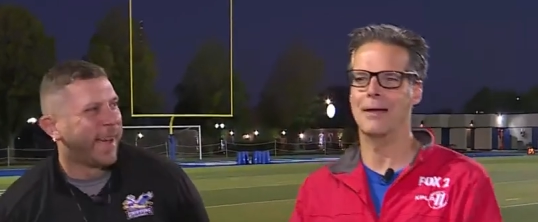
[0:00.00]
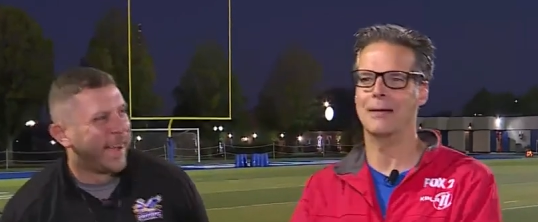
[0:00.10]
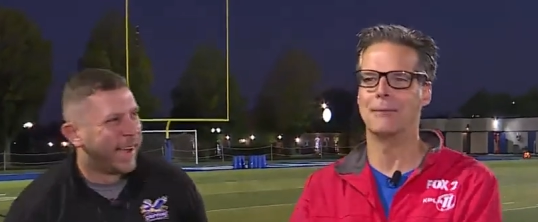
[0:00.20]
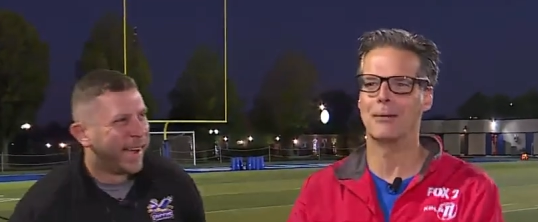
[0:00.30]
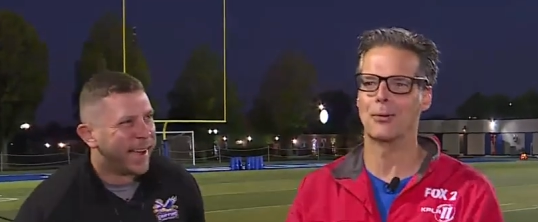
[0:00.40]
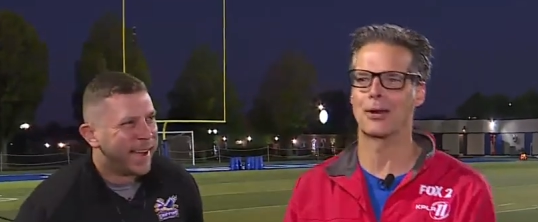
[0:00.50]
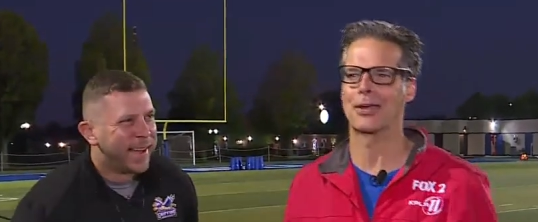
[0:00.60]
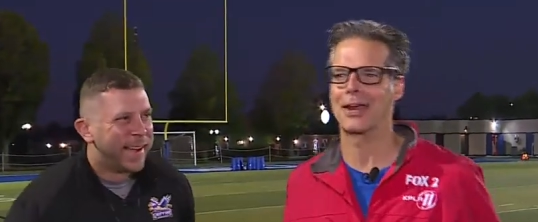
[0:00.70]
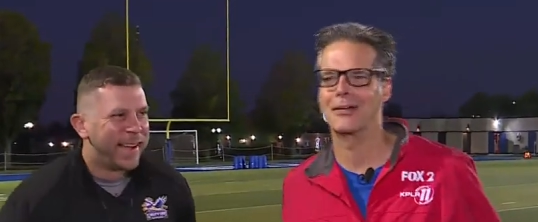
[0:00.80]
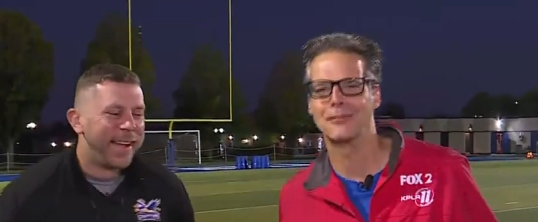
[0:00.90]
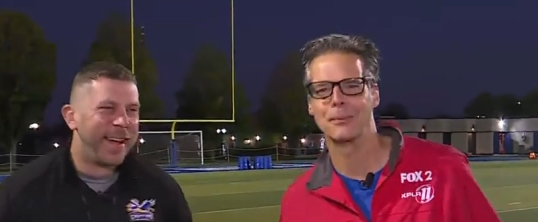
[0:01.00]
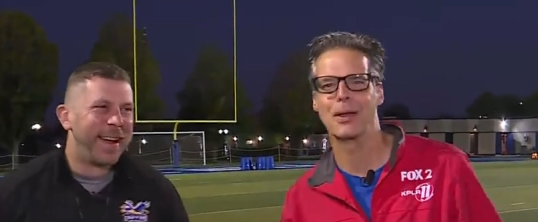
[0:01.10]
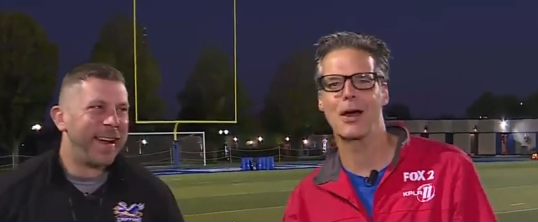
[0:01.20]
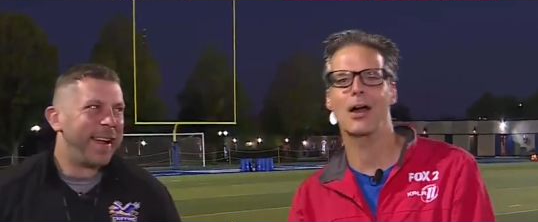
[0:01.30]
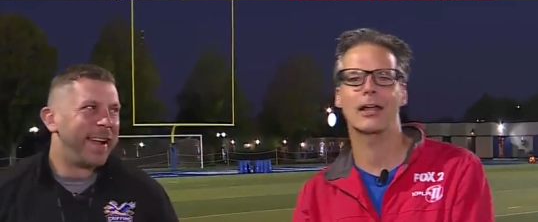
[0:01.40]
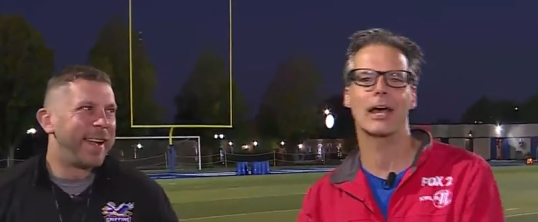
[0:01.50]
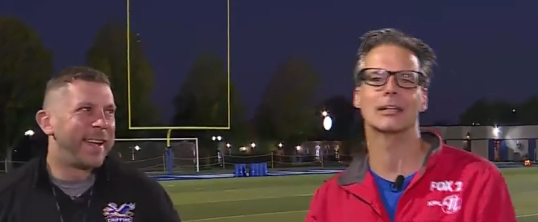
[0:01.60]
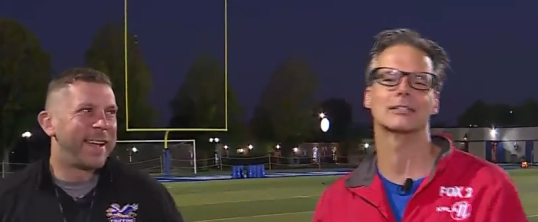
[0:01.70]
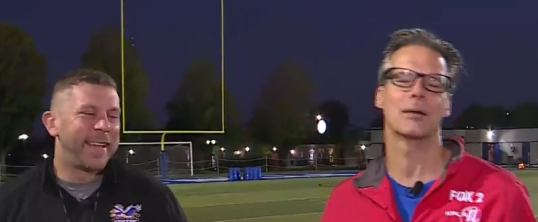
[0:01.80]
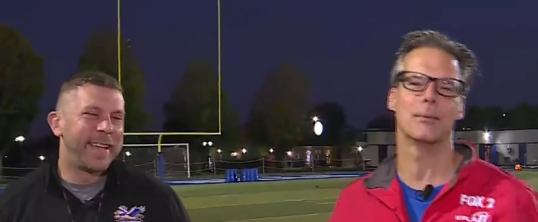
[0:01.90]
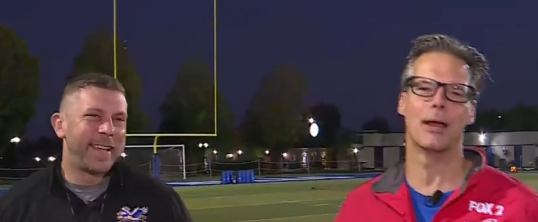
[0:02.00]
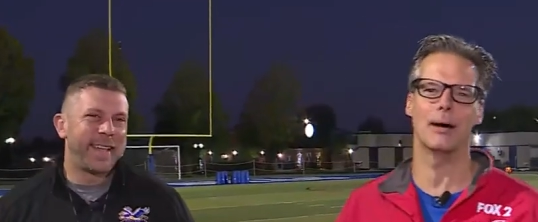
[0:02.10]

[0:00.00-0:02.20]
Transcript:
Speaker 1: have had my word cut out for me. All right, guys, coming